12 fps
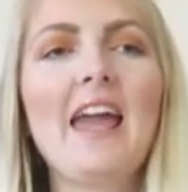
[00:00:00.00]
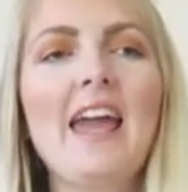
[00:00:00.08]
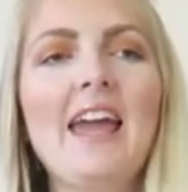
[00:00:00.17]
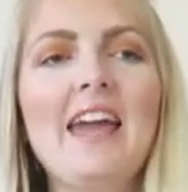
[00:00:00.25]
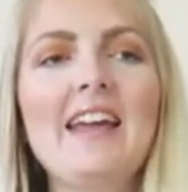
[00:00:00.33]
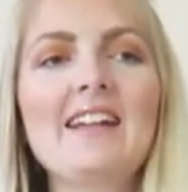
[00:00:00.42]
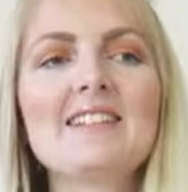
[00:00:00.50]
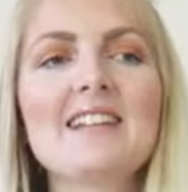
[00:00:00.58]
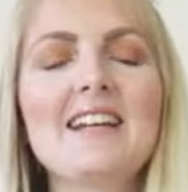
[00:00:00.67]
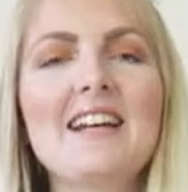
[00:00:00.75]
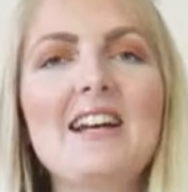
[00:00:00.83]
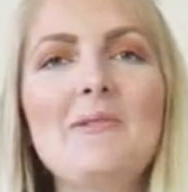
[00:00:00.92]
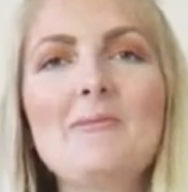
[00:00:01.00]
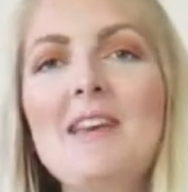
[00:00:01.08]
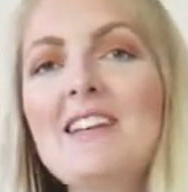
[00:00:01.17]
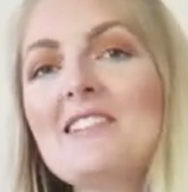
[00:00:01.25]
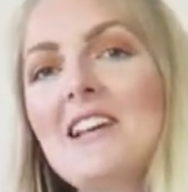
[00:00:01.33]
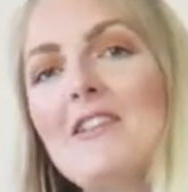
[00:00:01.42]
And
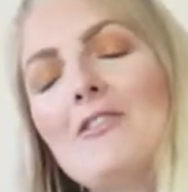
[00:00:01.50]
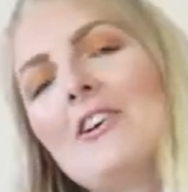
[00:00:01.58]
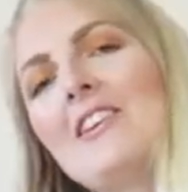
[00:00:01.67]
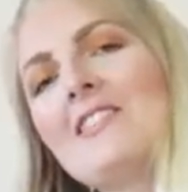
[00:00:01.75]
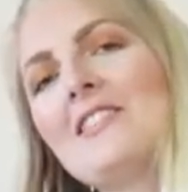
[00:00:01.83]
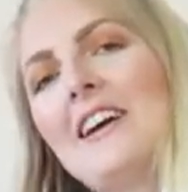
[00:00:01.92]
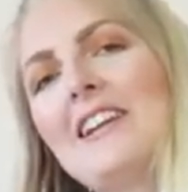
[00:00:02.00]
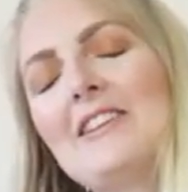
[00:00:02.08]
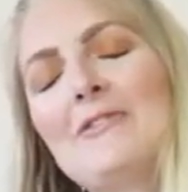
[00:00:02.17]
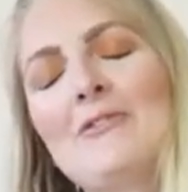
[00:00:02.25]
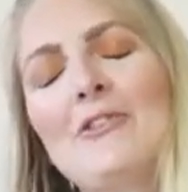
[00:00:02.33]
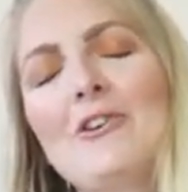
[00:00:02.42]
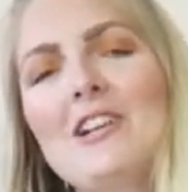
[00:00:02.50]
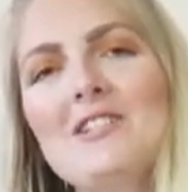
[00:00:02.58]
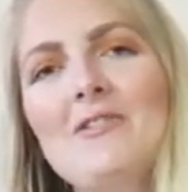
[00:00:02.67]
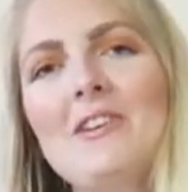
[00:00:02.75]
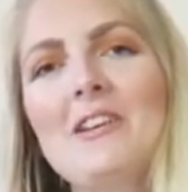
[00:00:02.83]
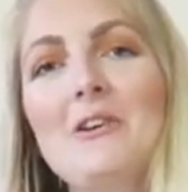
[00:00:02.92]
yes, if you're excited for
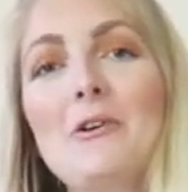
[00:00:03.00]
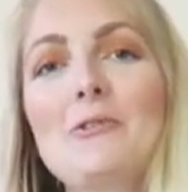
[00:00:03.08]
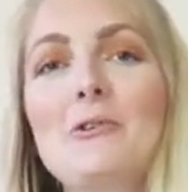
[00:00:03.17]
this video,